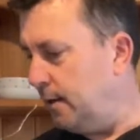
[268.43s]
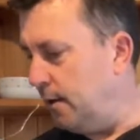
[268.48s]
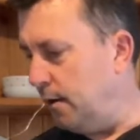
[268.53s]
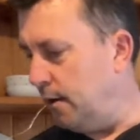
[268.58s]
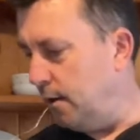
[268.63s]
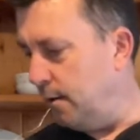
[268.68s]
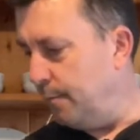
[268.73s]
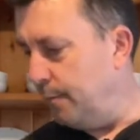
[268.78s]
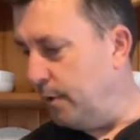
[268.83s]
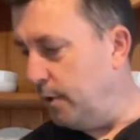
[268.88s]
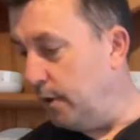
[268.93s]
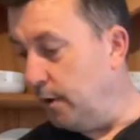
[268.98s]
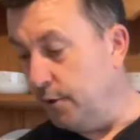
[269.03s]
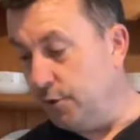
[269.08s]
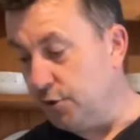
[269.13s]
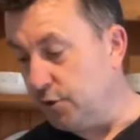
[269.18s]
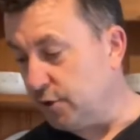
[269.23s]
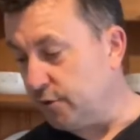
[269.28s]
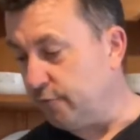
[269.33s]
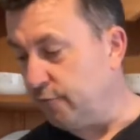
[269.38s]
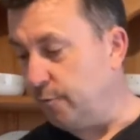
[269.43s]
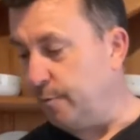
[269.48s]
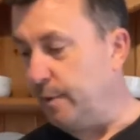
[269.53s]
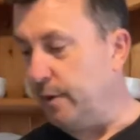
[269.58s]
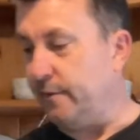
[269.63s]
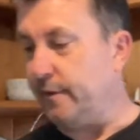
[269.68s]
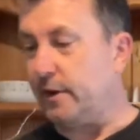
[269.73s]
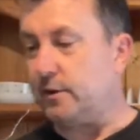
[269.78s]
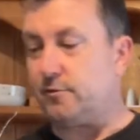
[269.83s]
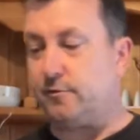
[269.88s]
And just for a
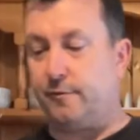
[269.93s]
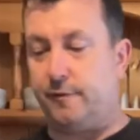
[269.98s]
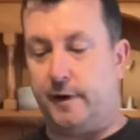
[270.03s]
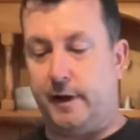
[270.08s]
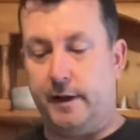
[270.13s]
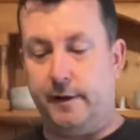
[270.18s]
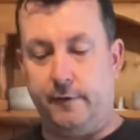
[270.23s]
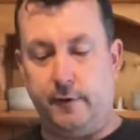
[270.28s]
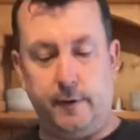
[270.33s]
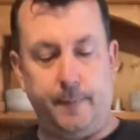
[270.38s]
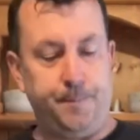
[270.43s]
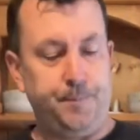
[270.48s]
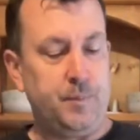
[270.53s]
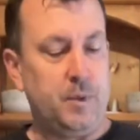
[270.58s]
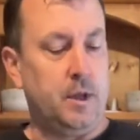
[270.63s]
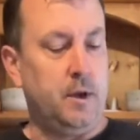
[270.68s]
bit of extra flavour,